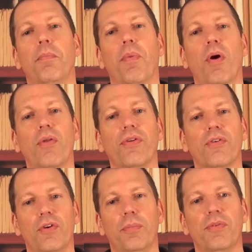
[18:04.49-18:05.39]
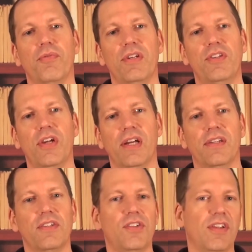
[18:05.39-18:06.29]
Both groups
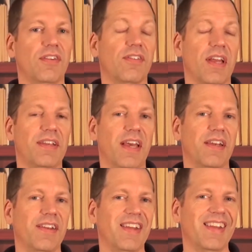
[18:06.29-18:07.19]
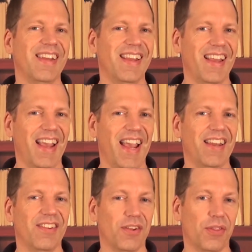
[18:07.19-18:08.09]
rejected Jesus' identity
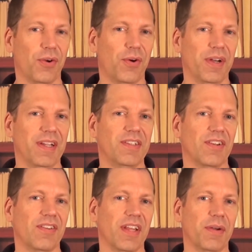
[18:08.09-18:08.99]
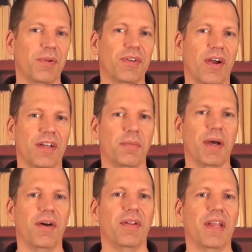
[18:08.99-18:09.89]
and his authority, just like we talked
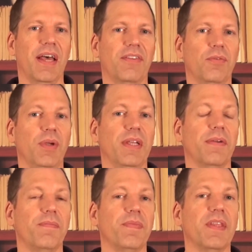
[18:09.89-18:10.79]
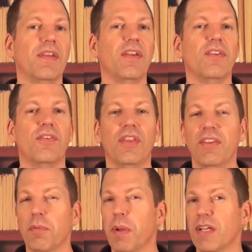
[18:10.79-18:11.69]
about last week. So
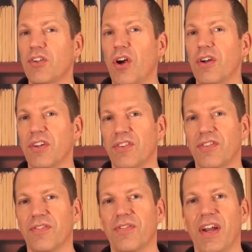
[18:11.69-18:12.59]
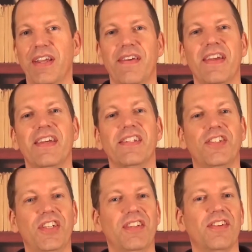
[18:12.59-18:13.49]
these are big charges, right?
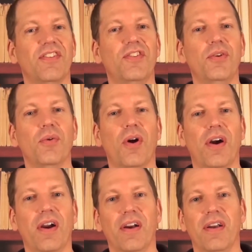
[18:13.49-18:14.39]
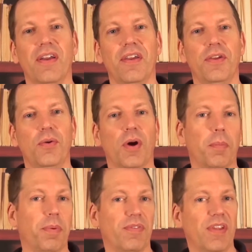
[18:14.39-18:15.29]
Jesus, you are... You are
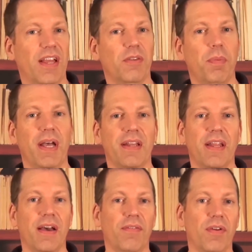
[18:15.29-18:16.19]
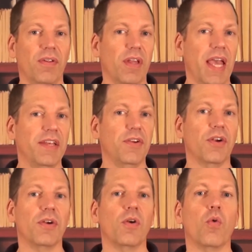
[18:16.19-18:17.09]
possessed by a devil, and
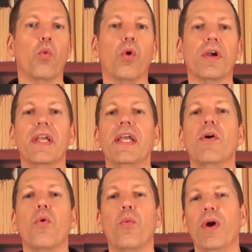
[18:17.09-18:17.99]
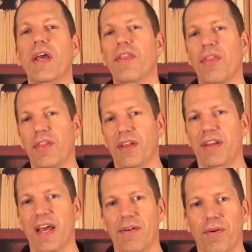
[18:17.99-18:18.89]
you're working with the
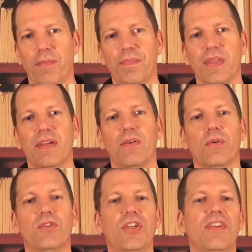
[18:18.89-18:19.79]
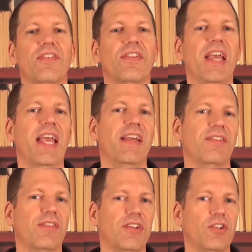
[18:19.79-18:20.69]
devil. Well, Jesus
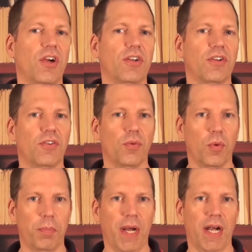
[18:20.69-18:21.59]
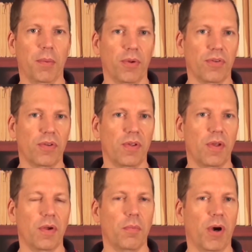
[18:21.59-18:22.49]
answered the charges with parables.
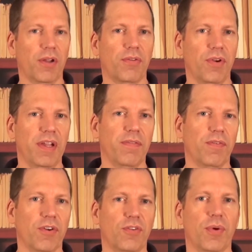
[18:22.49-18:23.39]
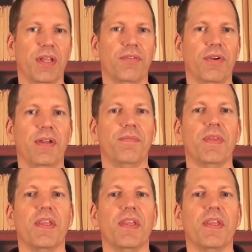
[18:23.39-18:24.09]
Mark three, verse twenty-three.